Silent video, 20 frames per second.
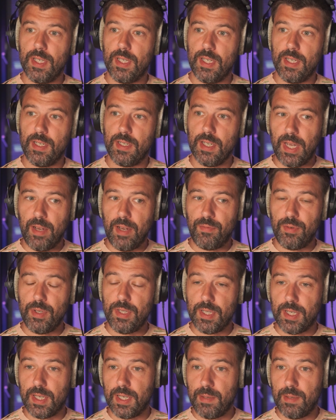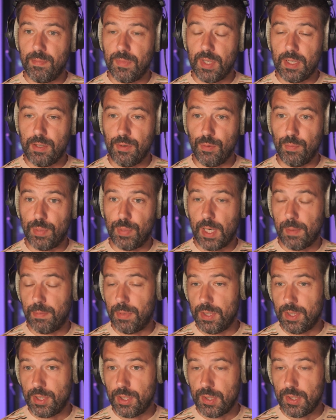And every time that you
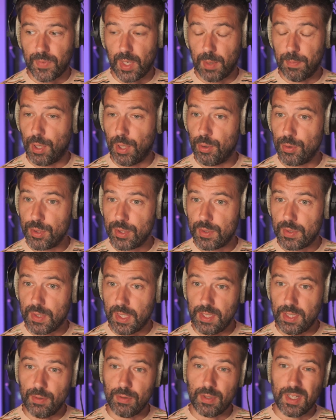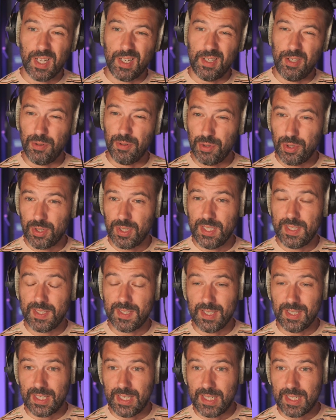publish a post, and you can usually
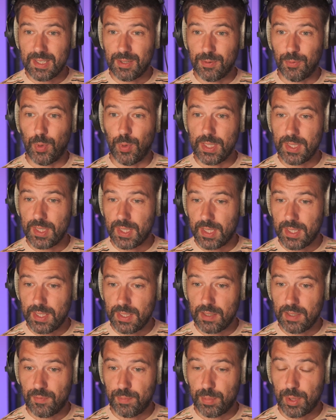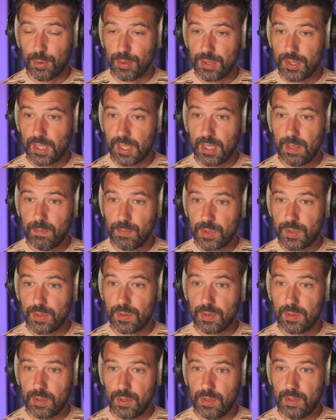select what kind of post
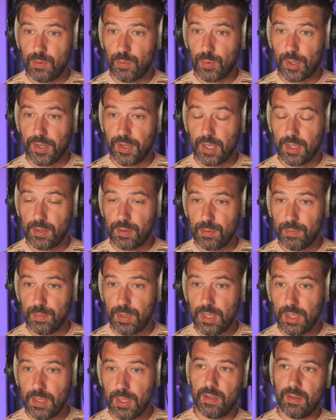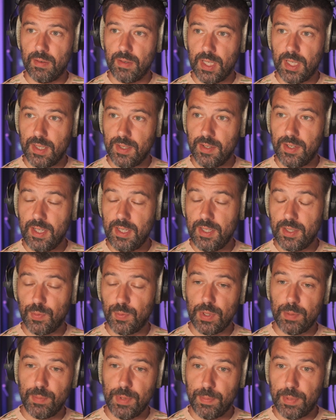types you want that to be, then these
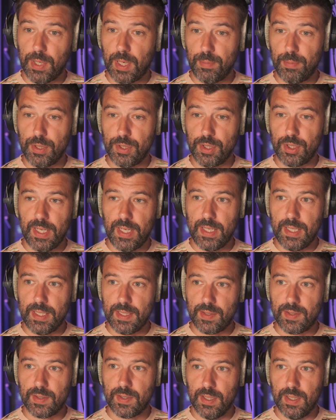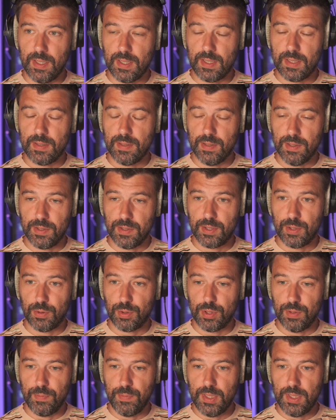will be published as like a
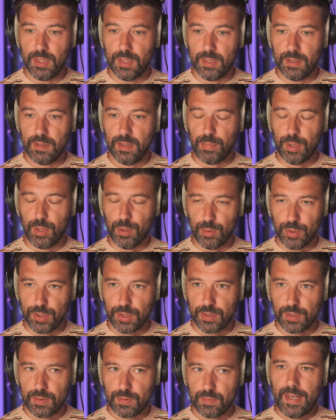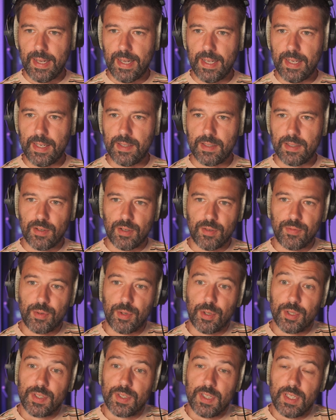social media post. And of
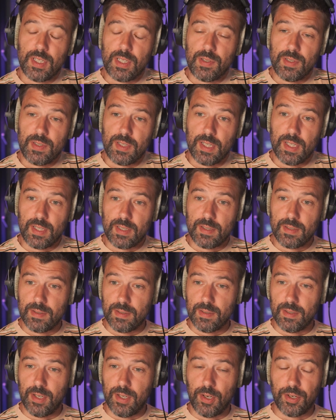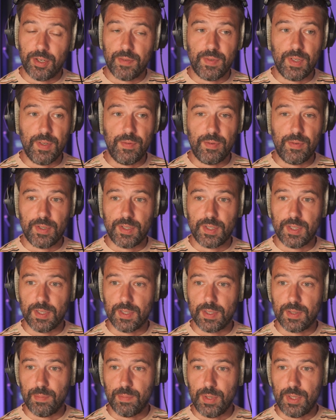course there are like a lot of
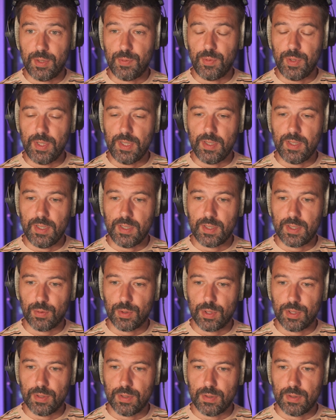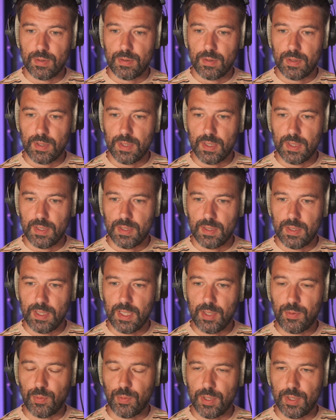differences between these social
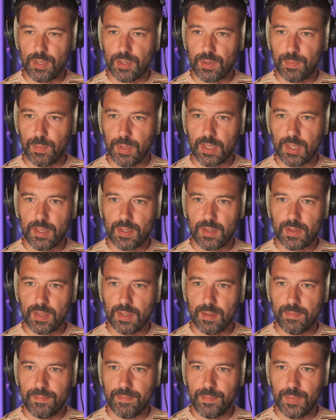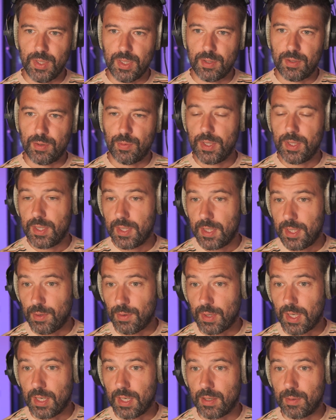networks, because in Twitter you
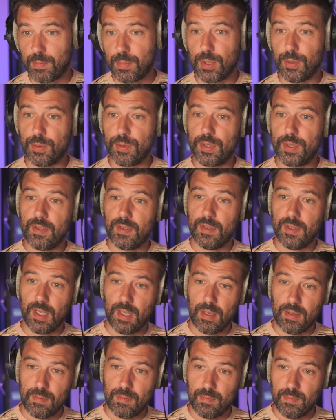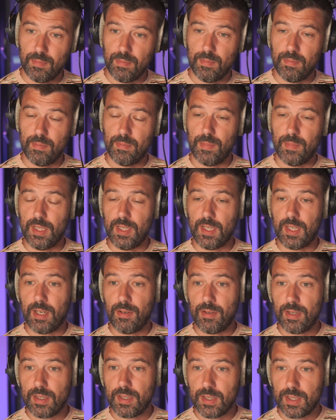cannot post that many
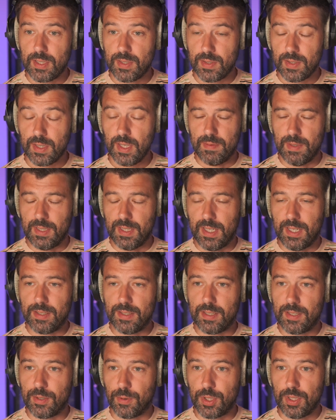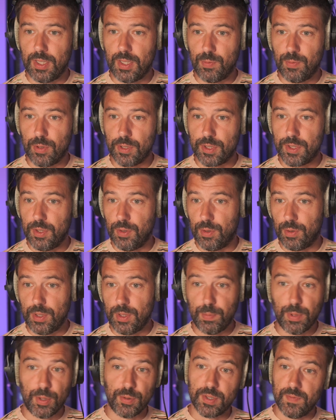characters. In other social networks you only
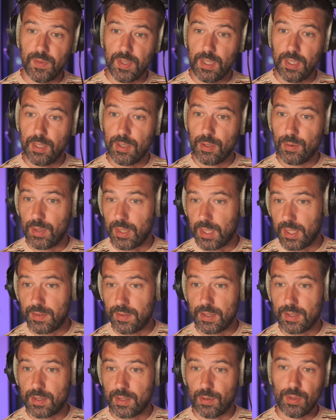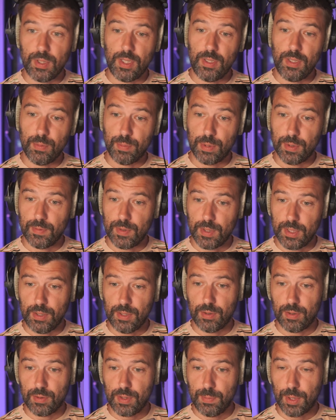post video, in others only you
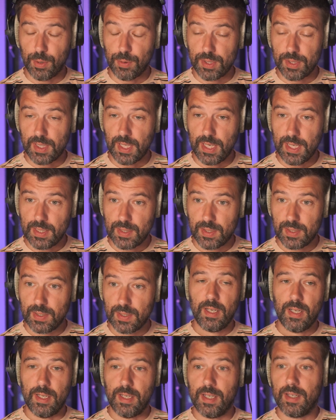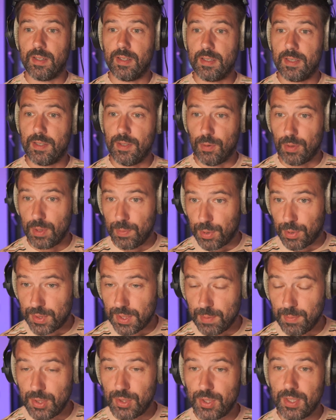only post text, in others you only post
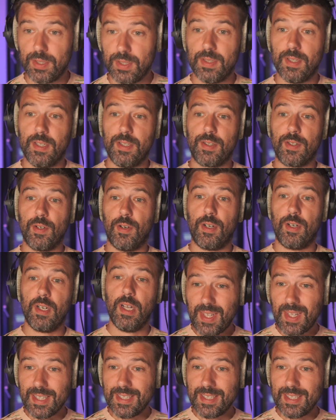images, and so on.